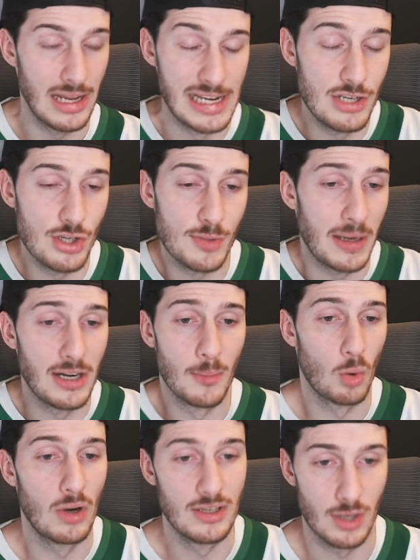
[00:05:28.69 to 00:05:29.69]
He's just my
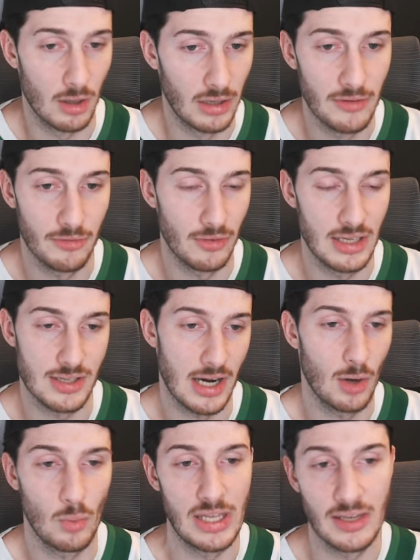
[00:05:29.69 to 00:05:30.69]
number one target for the
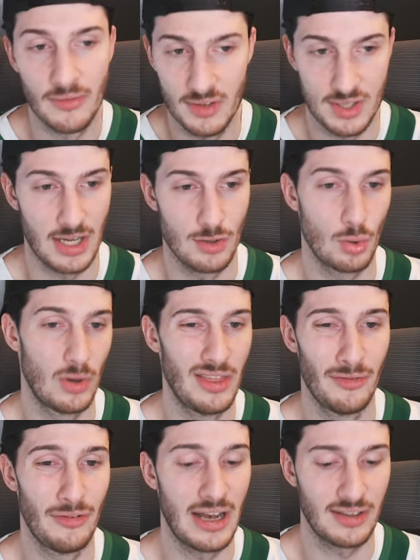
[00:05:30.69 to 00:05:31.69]
entire week, given the schedule and
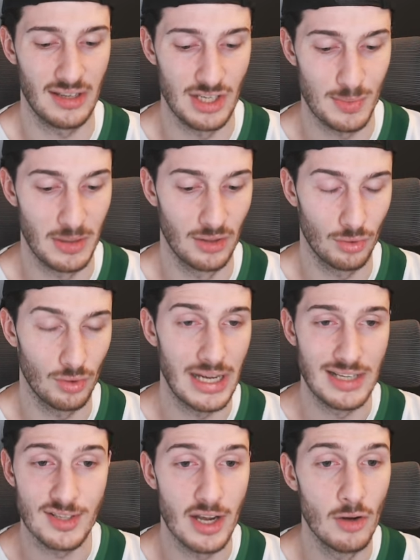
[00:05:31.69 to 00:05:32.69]
the fact that he's been
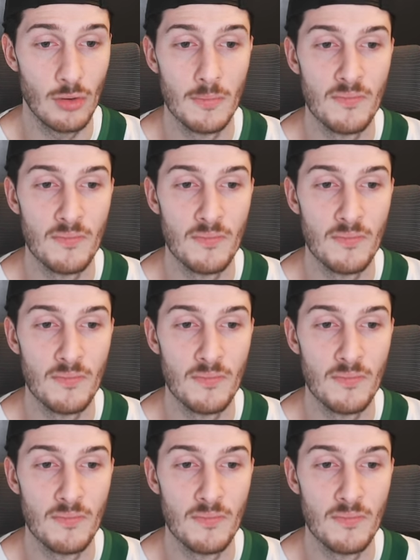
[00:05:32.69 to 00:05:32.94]
lights out.